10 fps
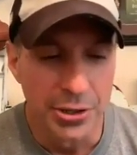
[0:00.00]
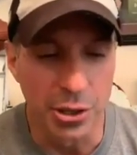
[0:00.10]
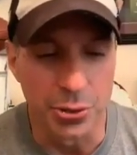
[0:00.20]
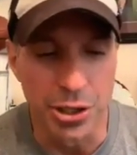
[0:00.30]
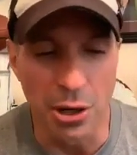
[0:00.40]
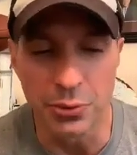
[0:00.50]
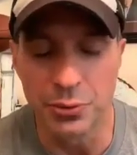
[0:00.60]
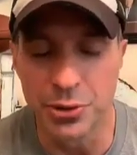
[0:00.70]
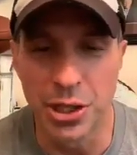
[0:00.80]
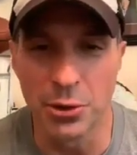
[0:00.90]
So Joe
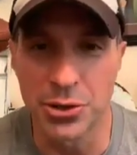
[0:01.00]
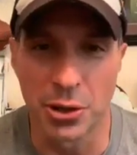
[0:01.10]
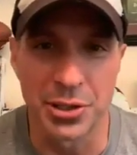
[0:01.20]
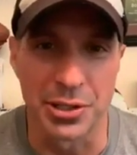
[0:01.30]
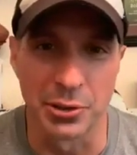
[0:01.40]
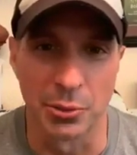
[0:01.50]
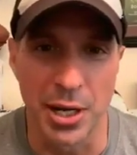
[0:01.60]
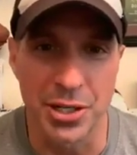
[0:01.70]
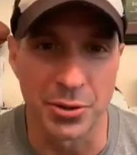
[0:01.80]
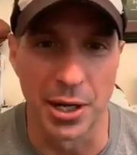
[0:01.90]
Joe starts this little
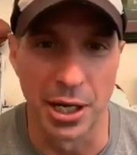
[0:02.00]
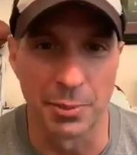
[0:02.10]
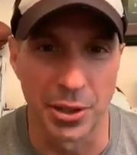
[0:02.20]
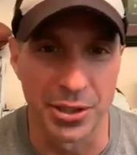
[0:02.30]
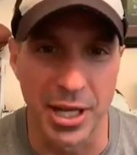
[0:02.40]
restaurant up called